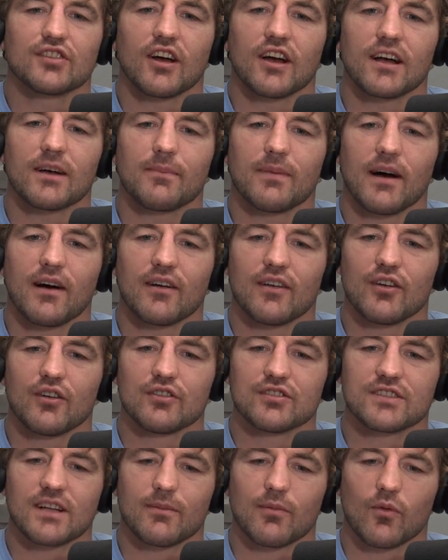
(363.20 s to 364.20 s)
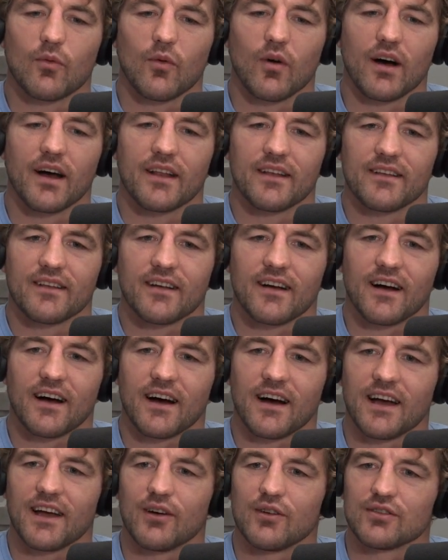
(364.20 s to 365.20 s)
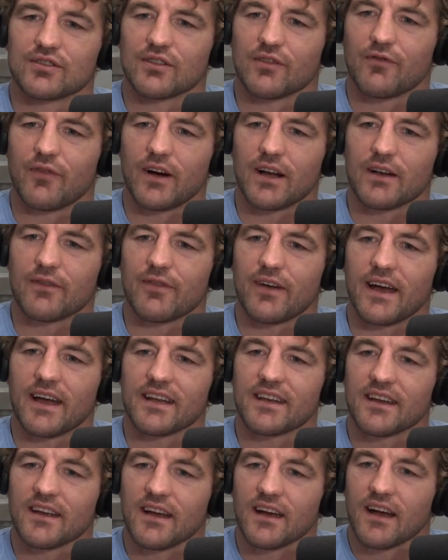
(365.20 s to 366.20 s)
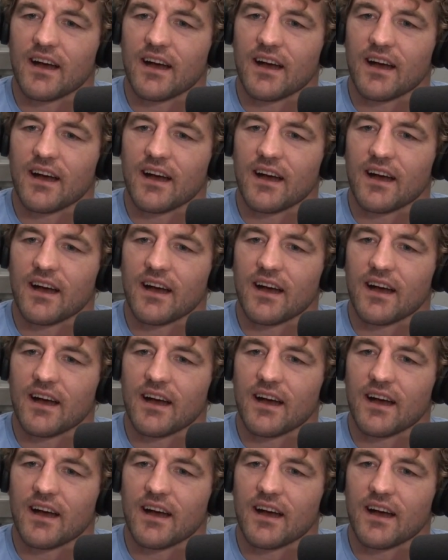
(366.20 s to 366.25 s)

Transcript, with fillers: talk about who's number one. Uh, it was a fun event.